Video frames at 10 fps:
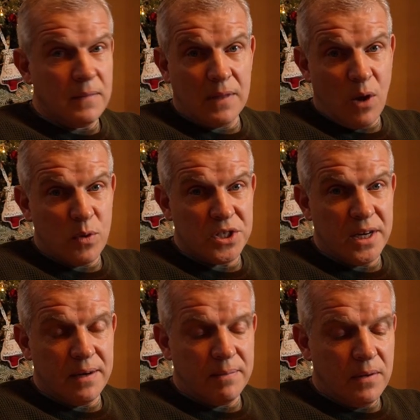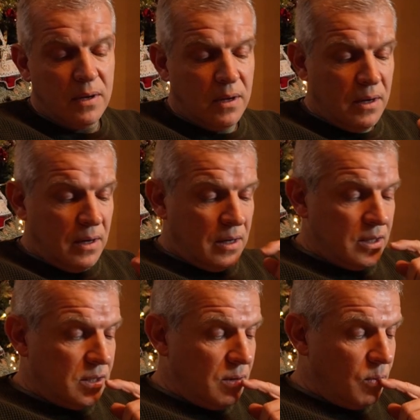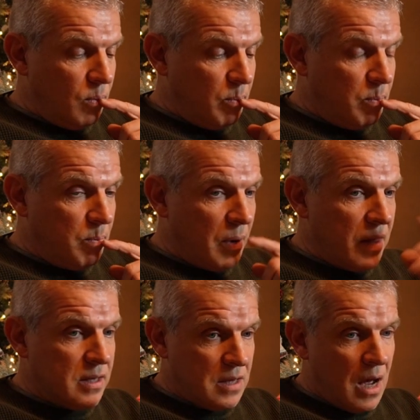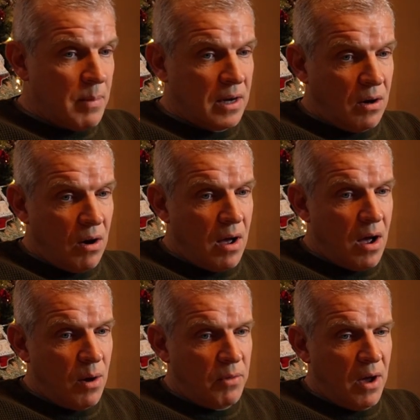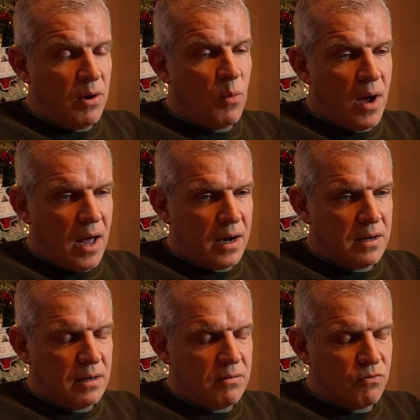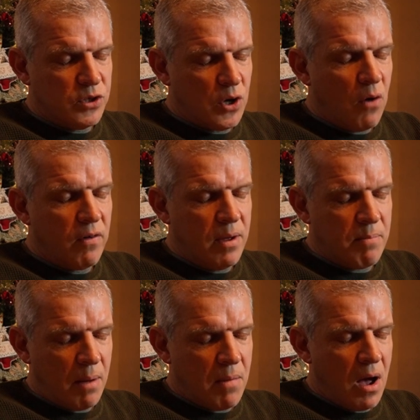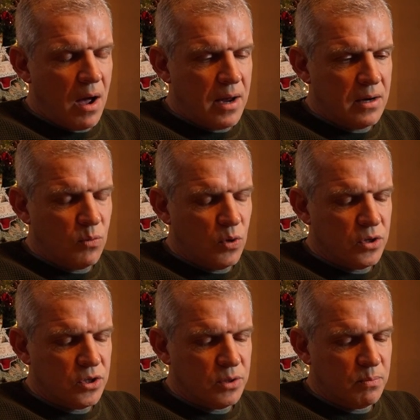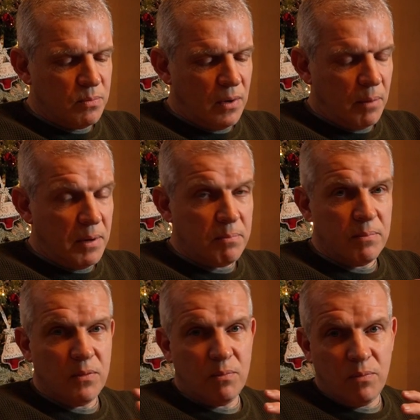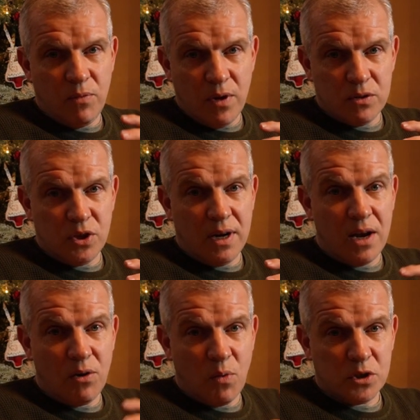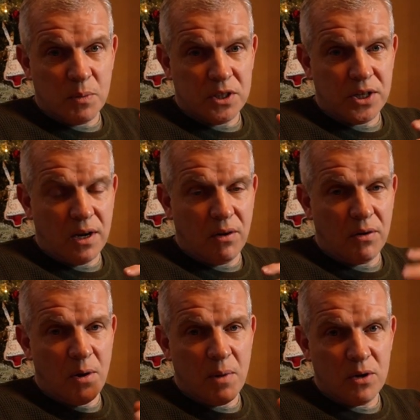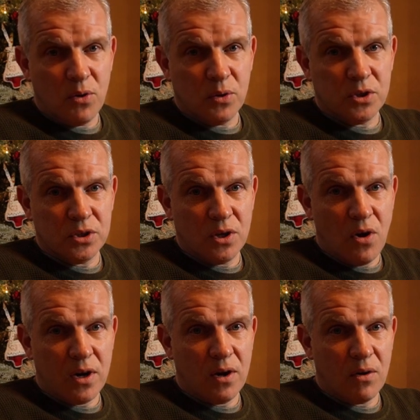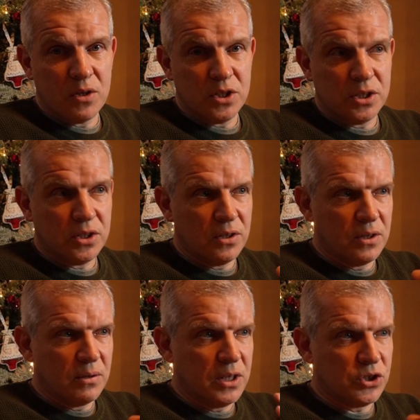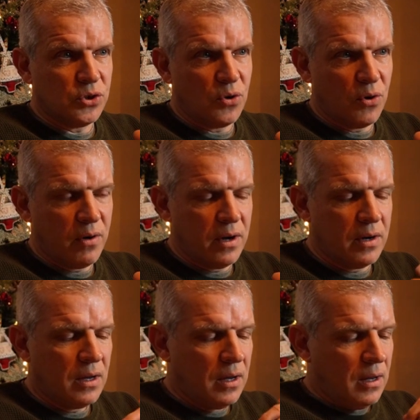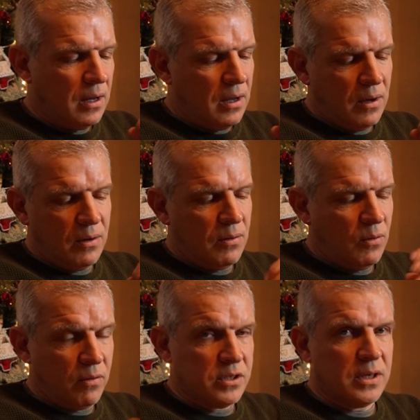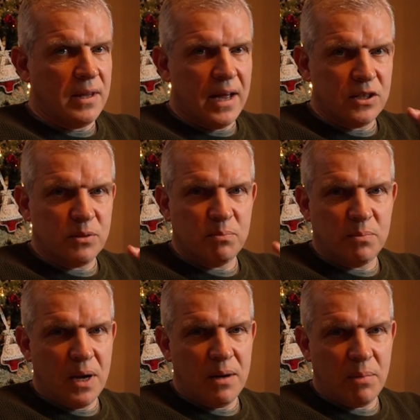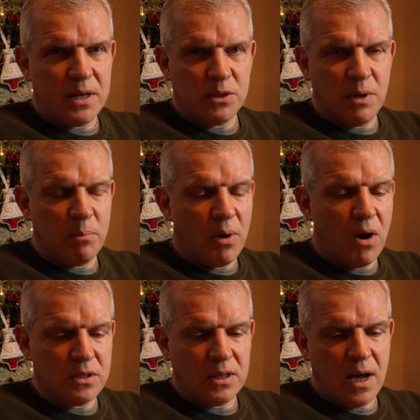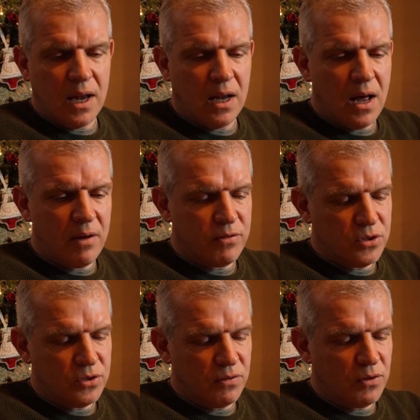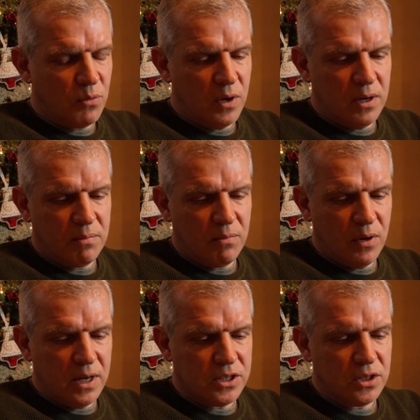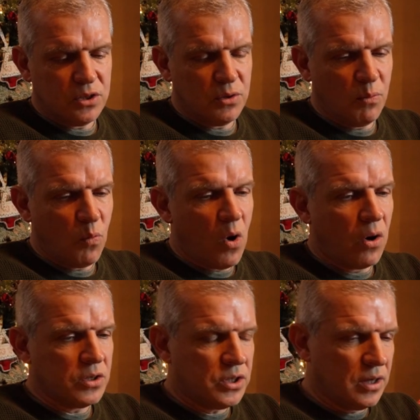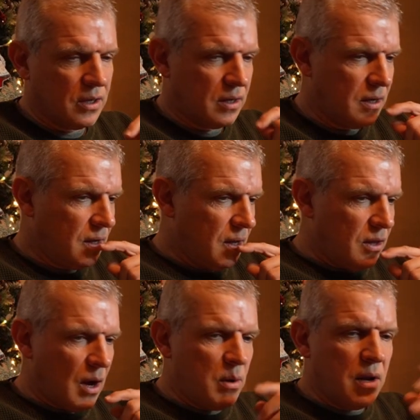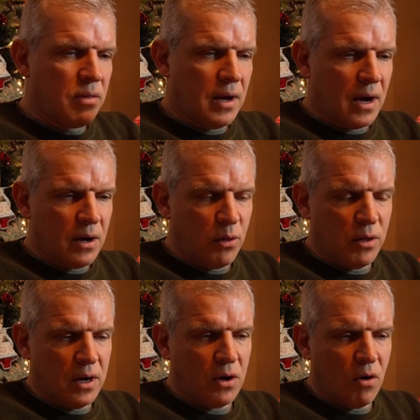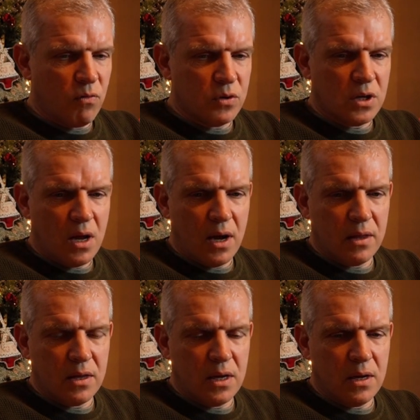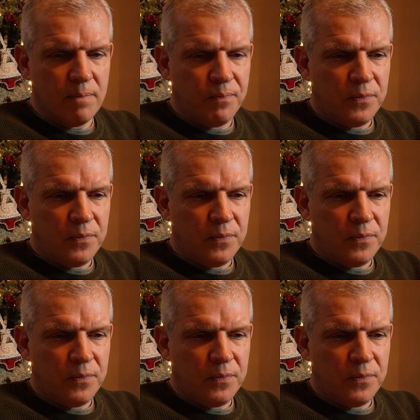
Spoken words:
that was it. By the time I'd got home, the only way I could resolve it in my mind was, I mean, those of you again who watch my channel, I know my daughter's an archaeologist and a historian, and obviously that plays a big part in our life, the stuff that we listen to and watch. And the only thing I could think of was like the